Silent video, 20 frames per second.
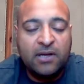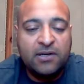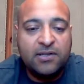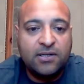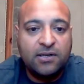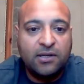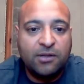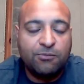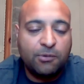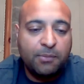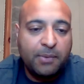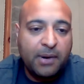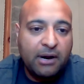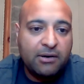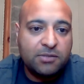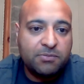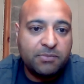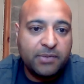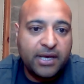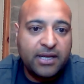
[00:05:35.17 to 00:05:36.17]
until the
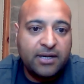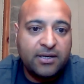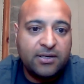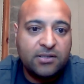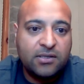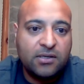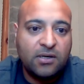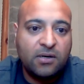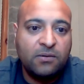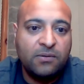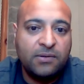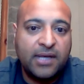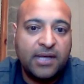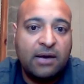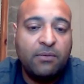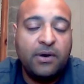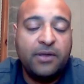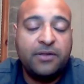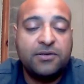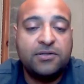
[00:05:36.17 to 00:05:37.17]
repair is made. So
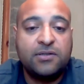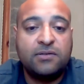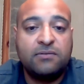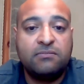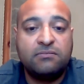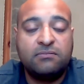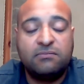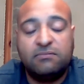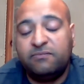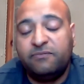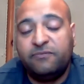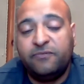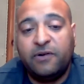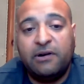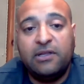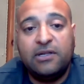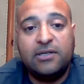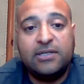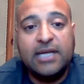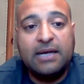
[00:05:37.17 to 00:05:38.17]
that way there's
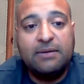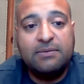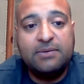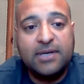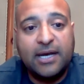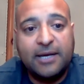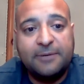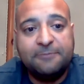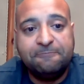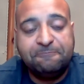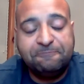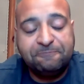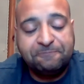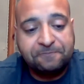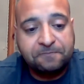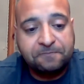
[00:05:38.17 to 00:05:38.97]
very little downtime.